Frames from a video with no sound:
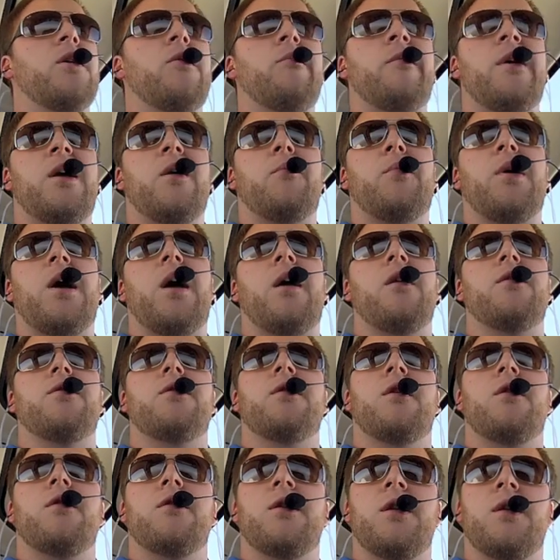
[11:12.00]
you a better pilot.
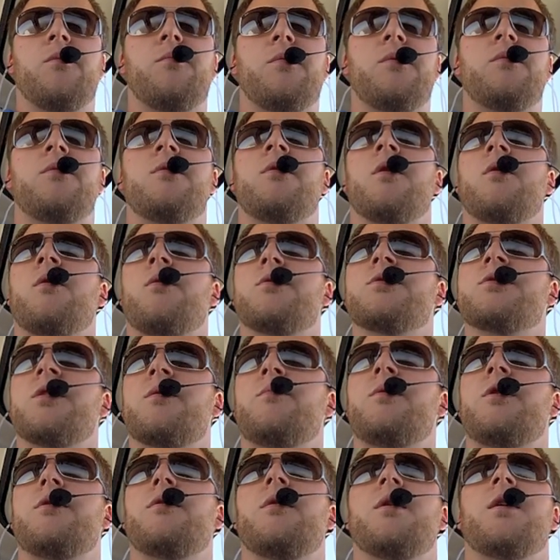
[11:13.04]
You're always
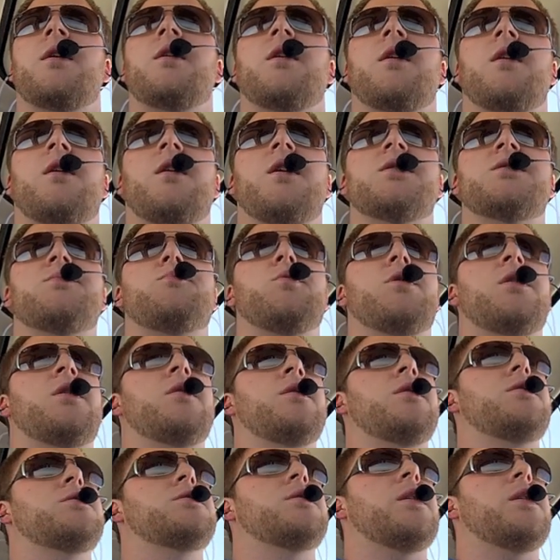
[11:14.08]
going to be thinking, contemplating these